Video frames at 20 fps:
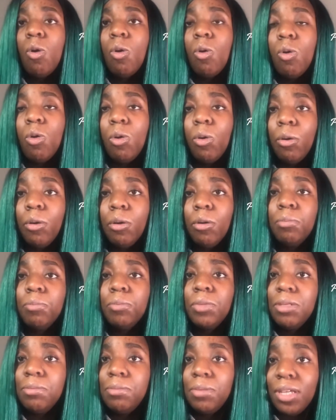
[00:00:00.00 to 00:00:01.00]
or
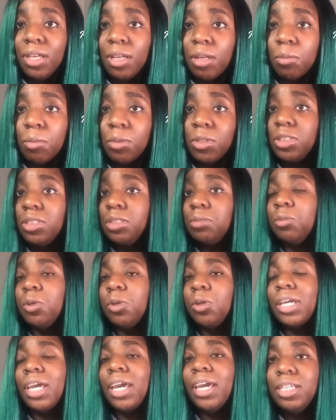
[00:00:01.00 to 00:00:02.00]
PBL, which is
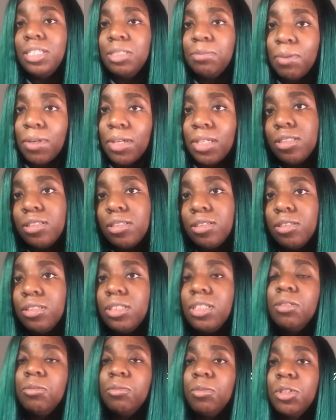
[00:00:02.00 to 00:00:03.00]
more case-based
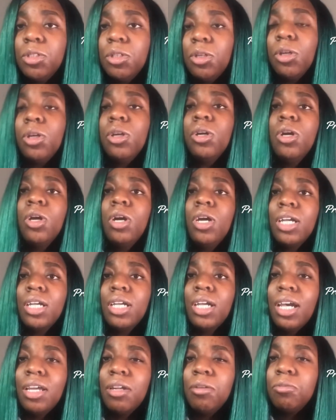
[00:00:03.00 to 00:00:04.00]
learning, where you're
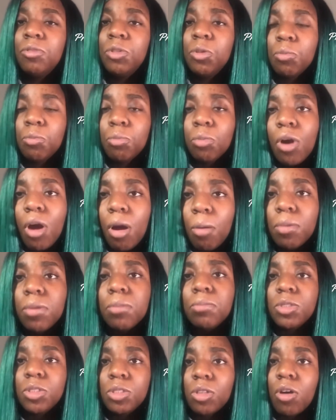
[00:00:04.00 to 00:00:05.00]
kind of doing
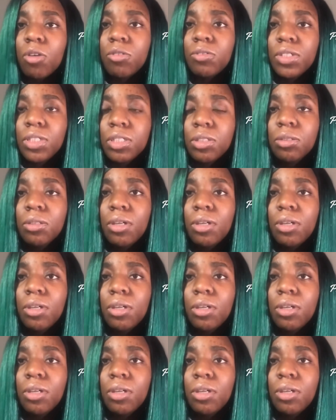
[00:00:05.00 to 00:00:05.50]
problem solving.